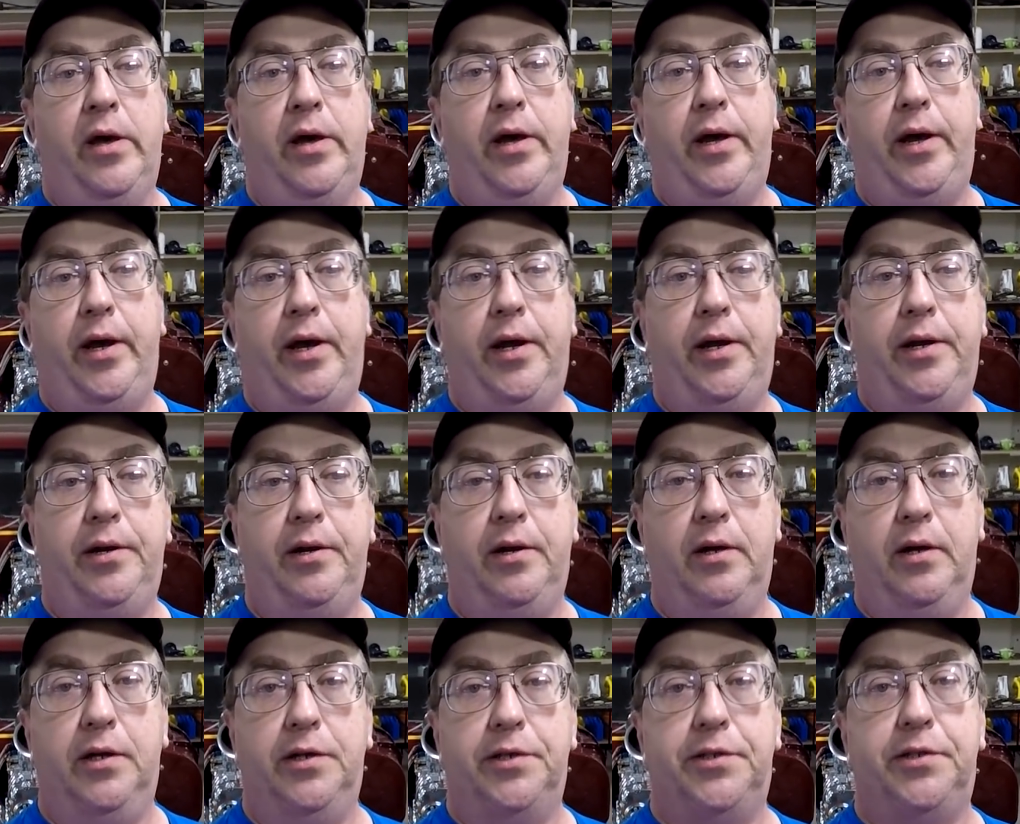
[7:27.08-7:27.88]

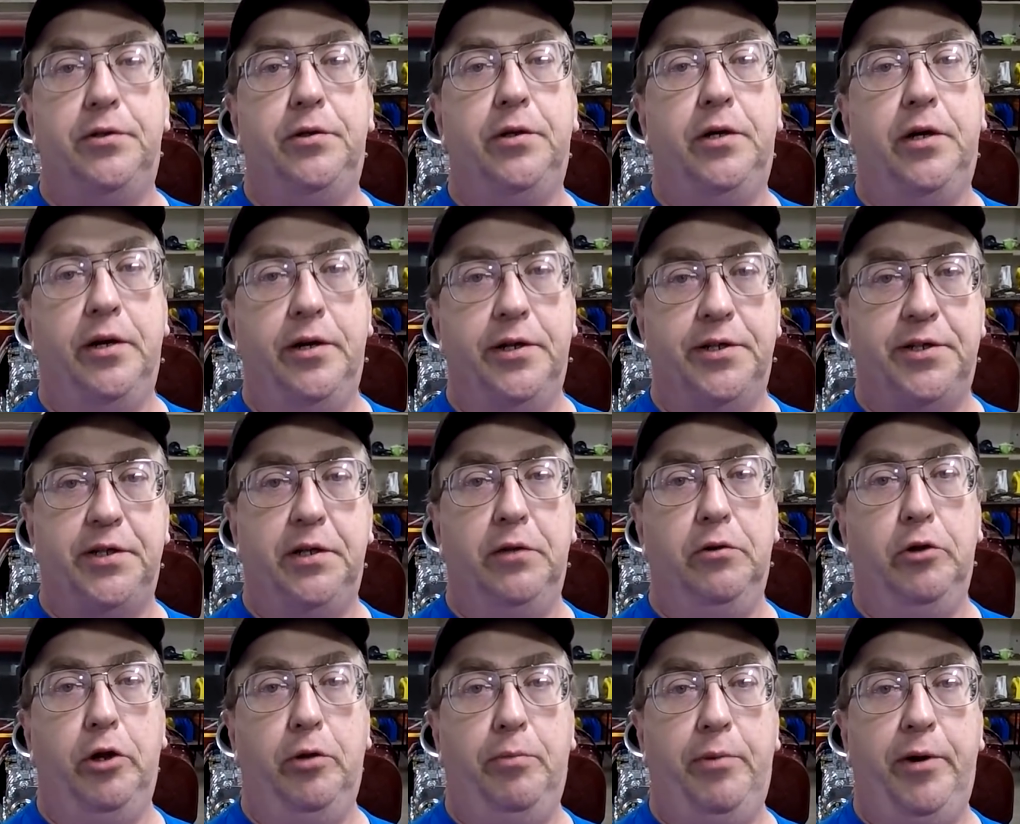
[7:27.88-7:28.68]
And so you're going to see a
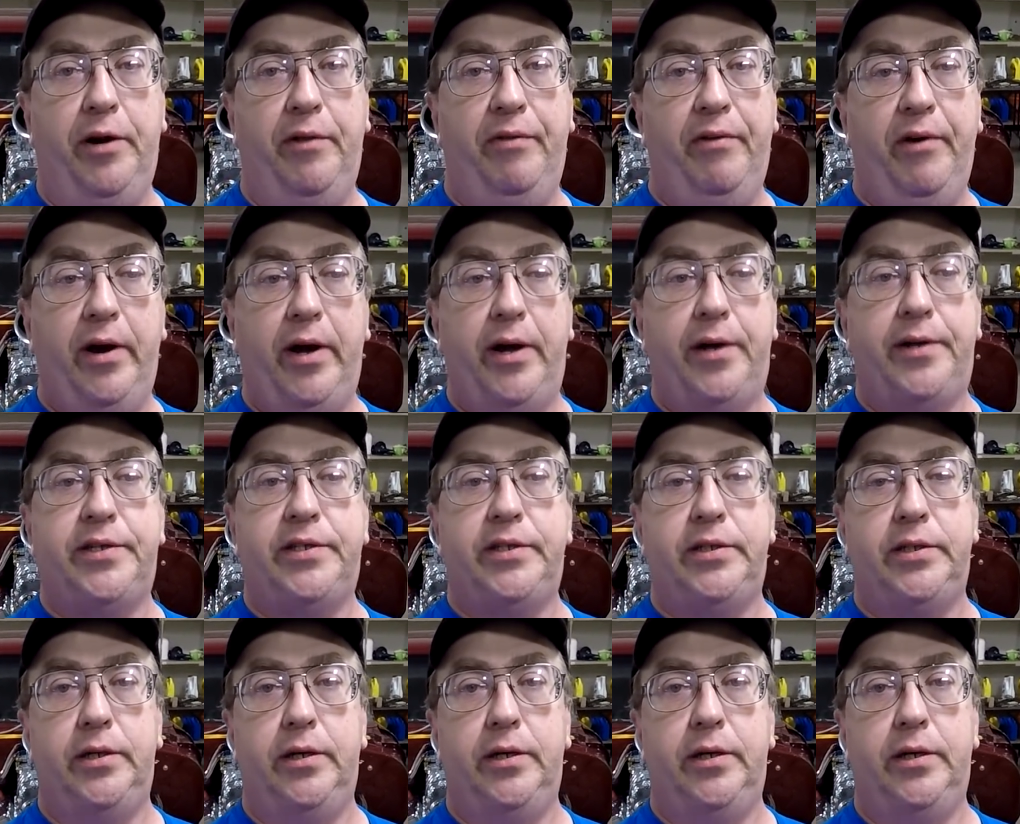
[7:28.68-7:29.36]
little bit of that.